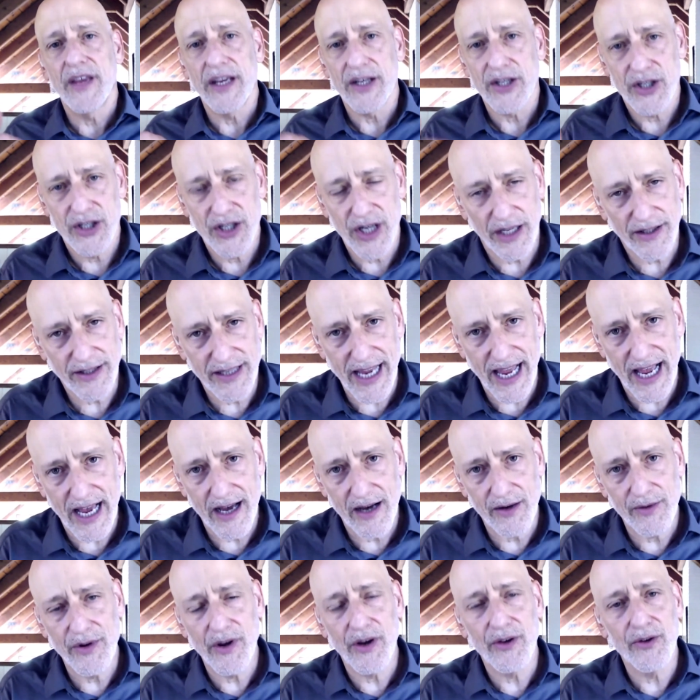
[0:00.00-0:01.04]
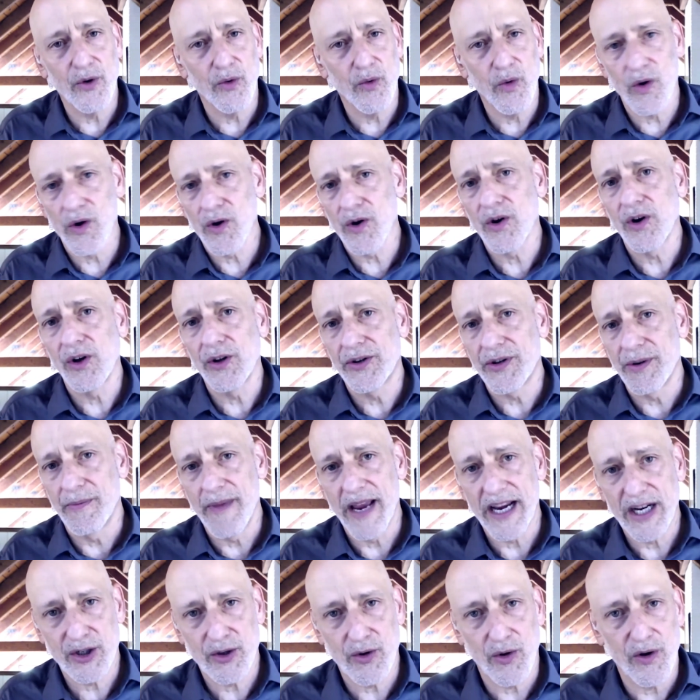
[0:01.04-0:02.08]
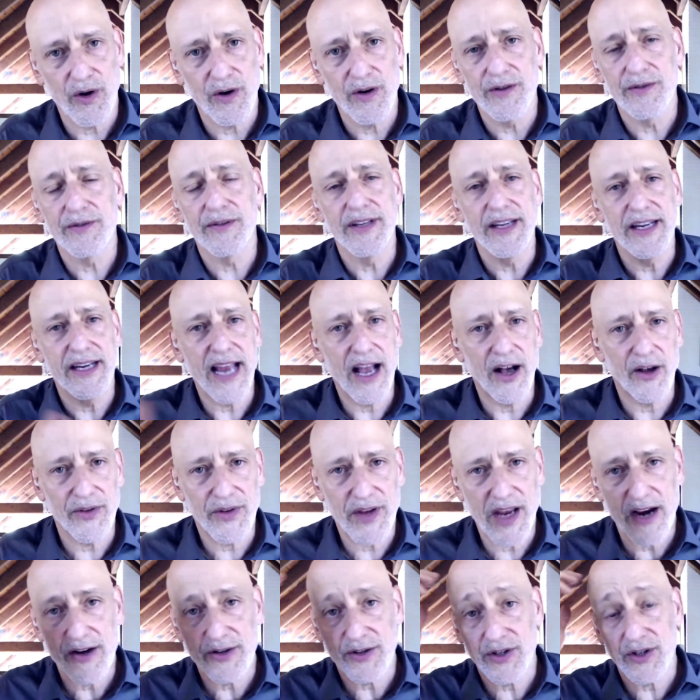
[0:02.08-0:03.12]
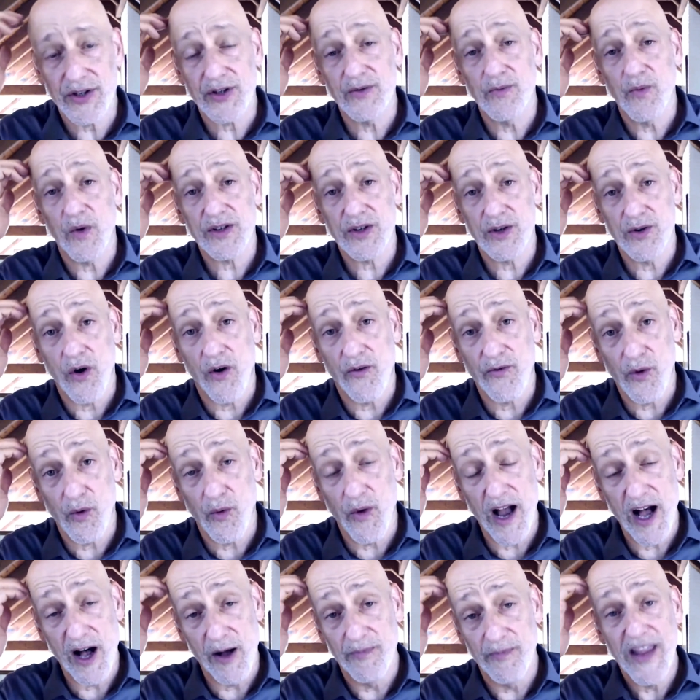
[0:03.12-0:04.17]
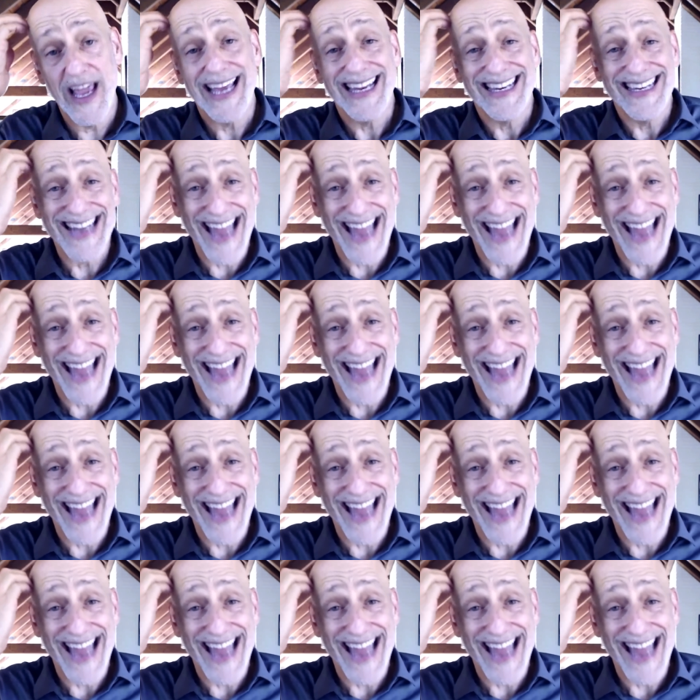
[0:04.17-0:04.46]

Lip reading: They shut down the world to make sure the healthcare system wasn't overwhelmed.